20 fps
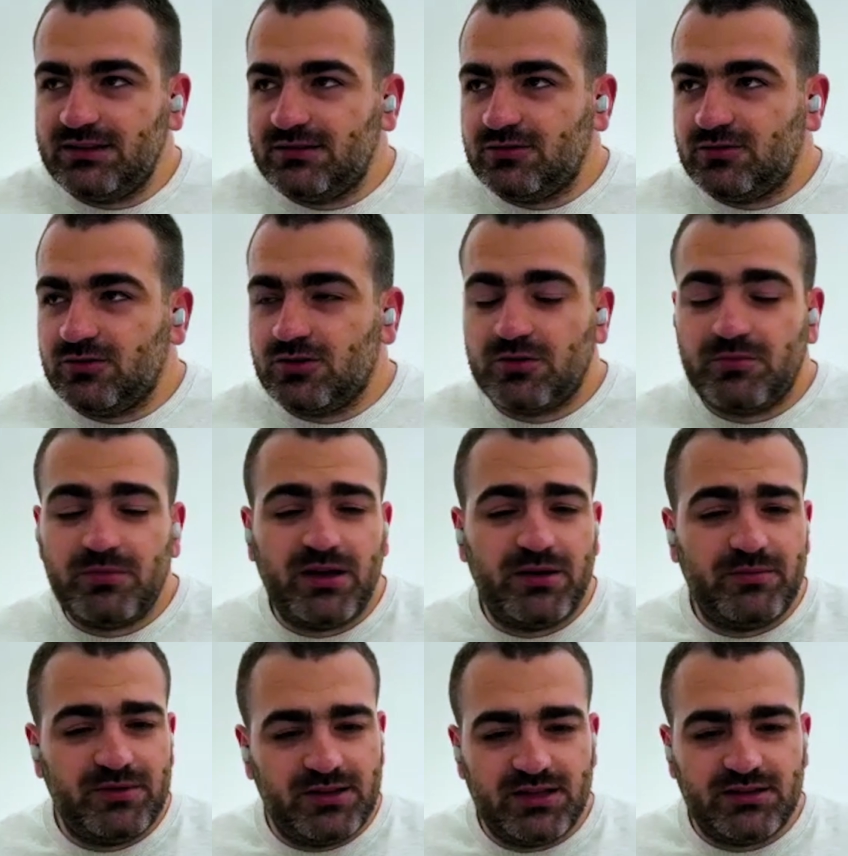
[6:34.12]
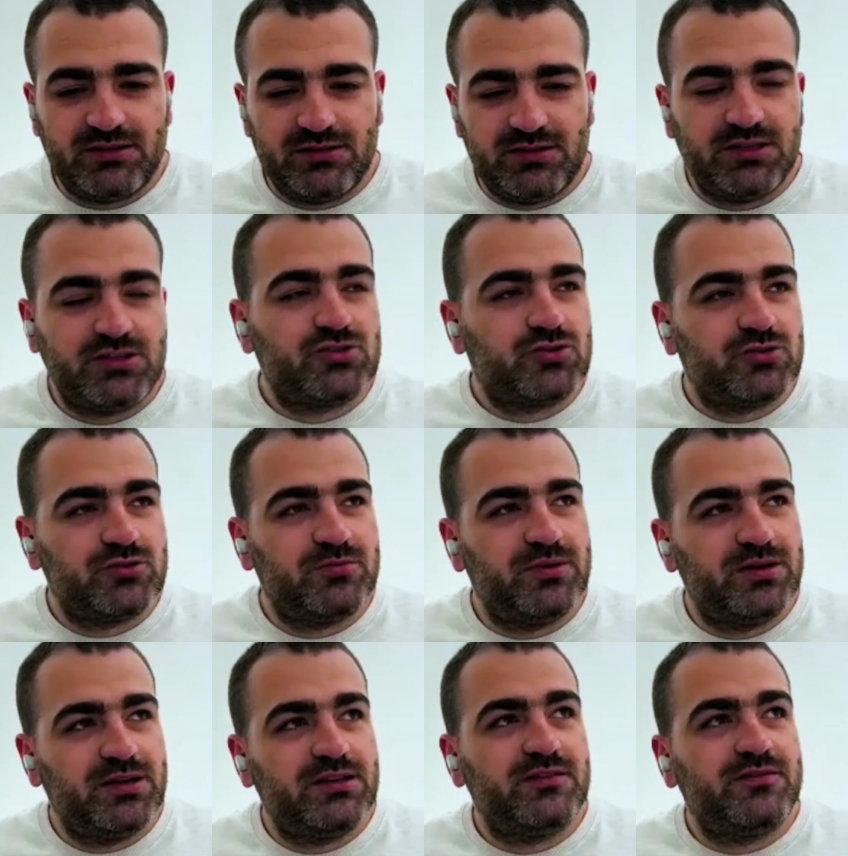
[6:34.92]
or maybe this should
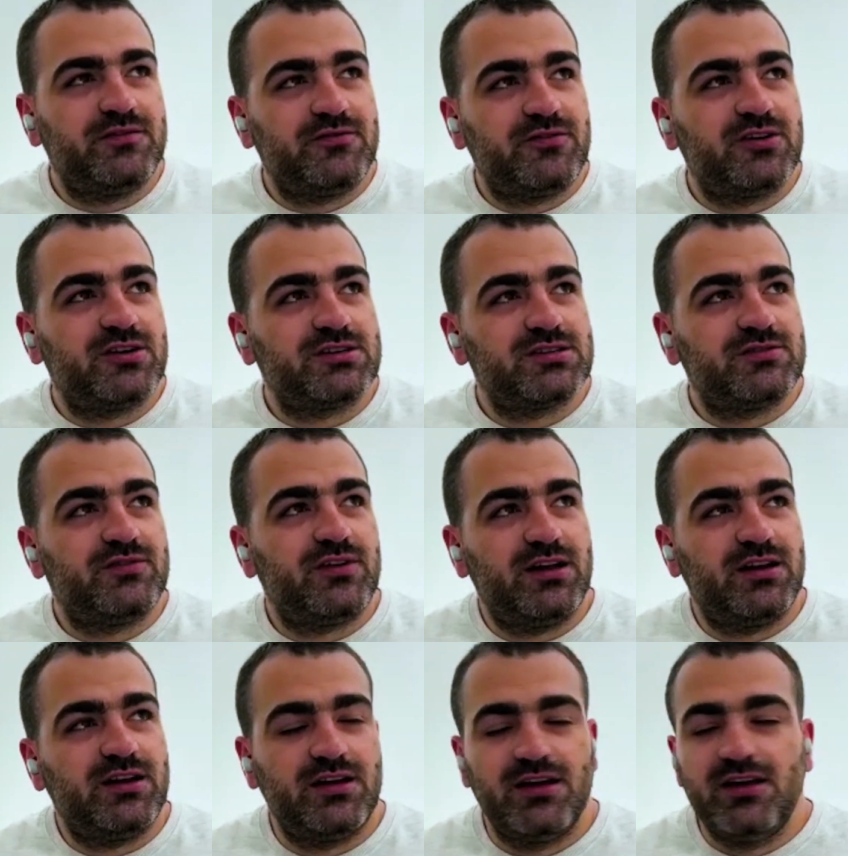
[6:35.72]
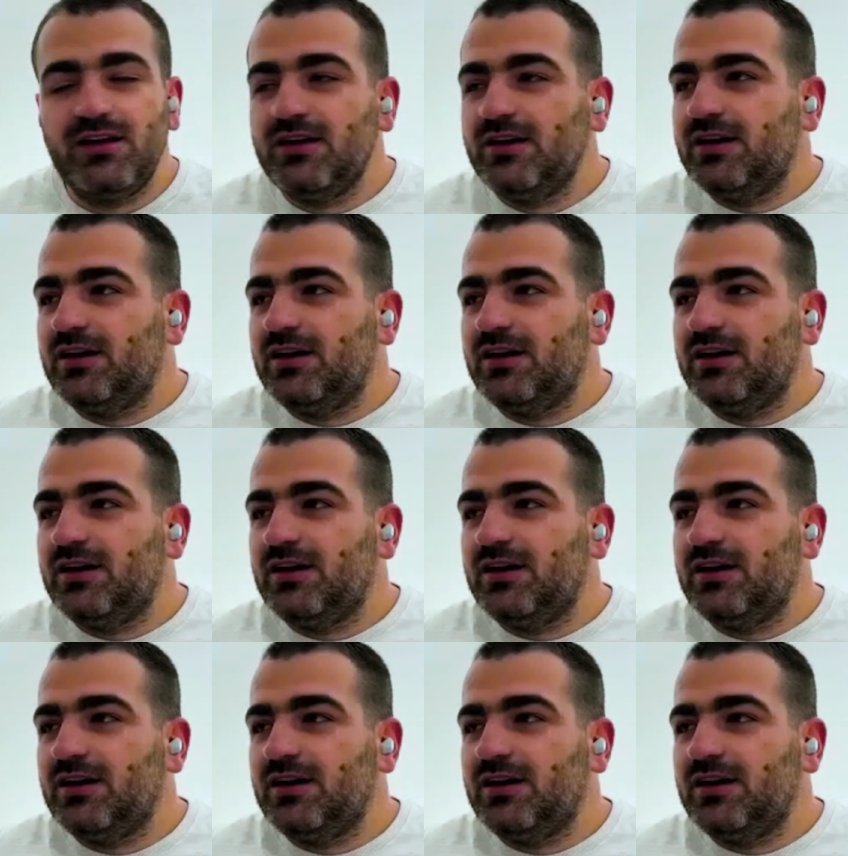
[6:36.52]
be the first one,